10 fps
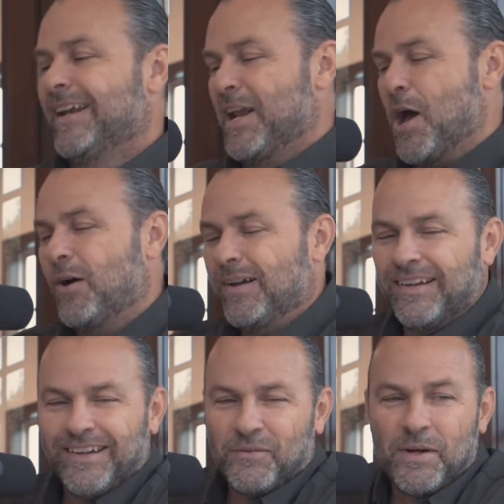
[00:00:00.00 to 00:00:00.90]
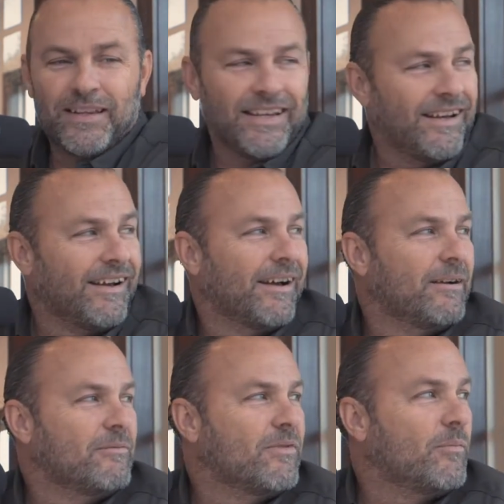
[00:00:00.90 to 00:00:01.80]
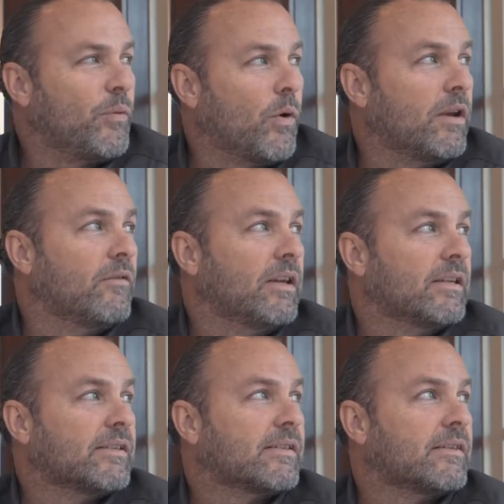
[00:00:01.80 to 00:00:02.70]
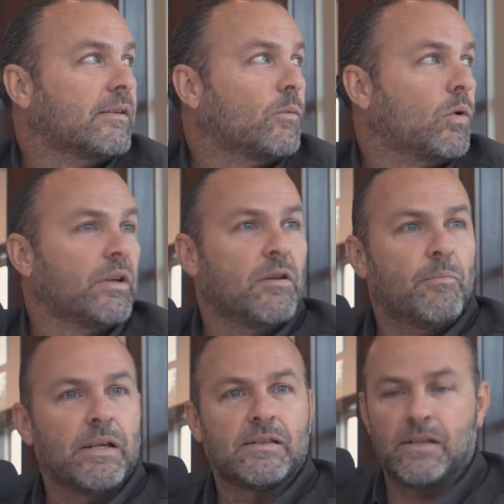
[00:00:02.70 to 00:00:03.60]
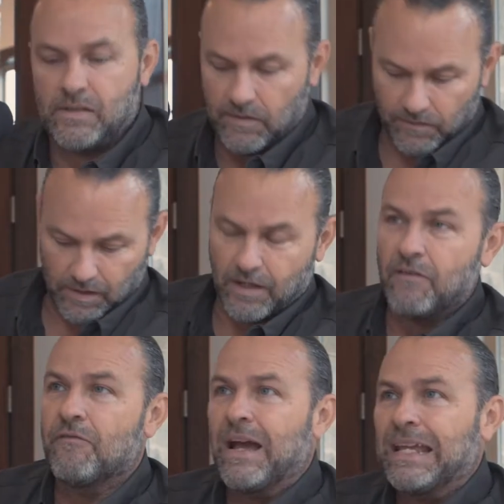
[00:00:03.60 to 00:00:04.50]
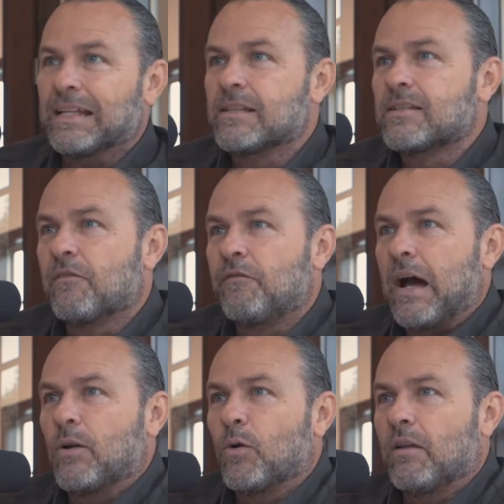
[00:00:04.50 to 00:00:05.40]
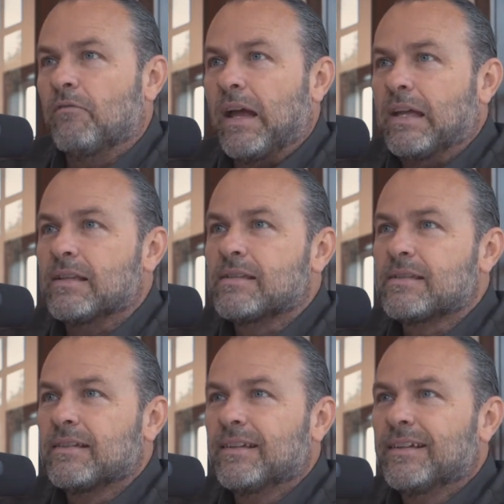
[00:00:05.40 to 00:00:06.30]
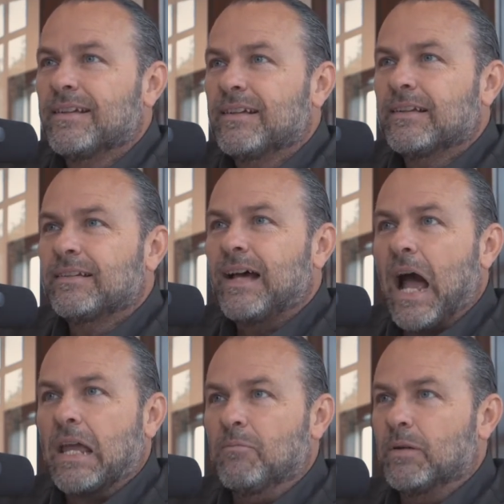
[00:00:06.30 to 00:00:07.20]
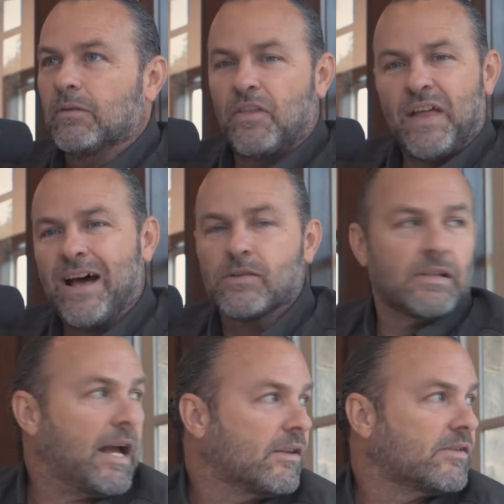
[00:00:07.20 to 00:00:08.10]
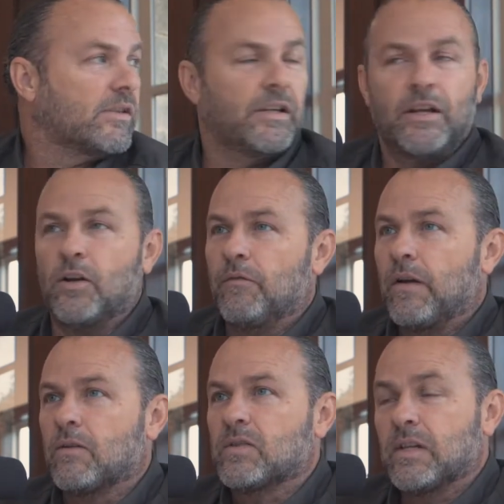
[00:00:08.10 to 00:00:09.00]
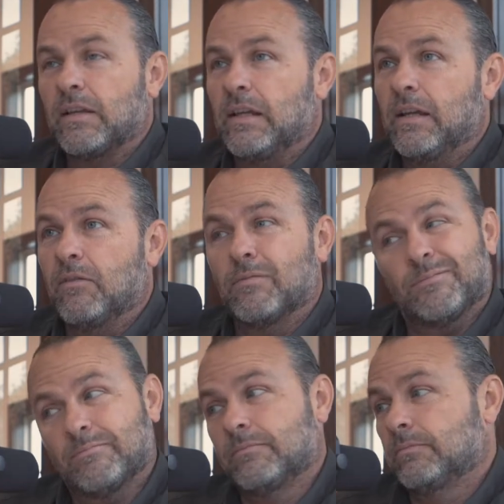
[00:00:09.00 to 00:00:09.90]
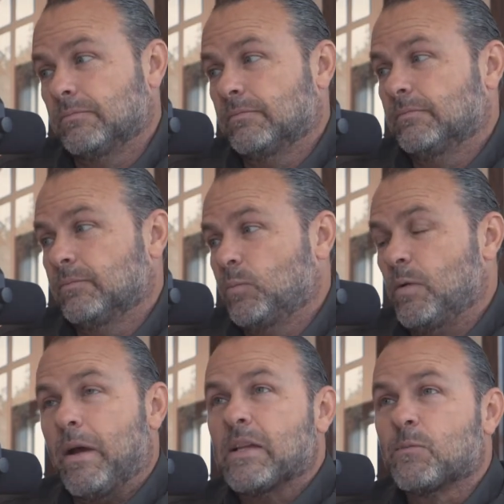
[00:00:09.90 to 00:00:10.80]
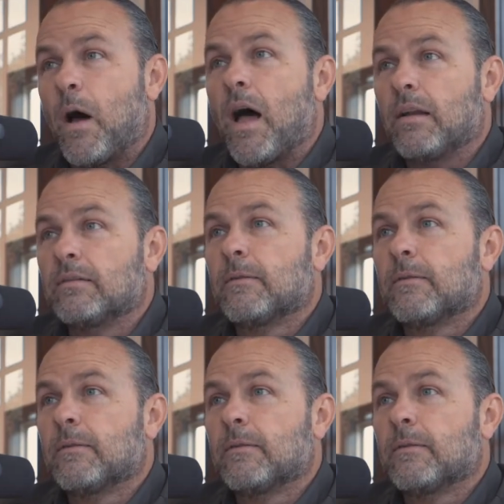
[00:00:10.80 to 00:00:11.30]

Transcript: No, really. The point of it is that we're in the business of the conveyance, the final conveyance. I can build 1,000 houses in a year, and if I don't sell any of them, we're in a bad spot.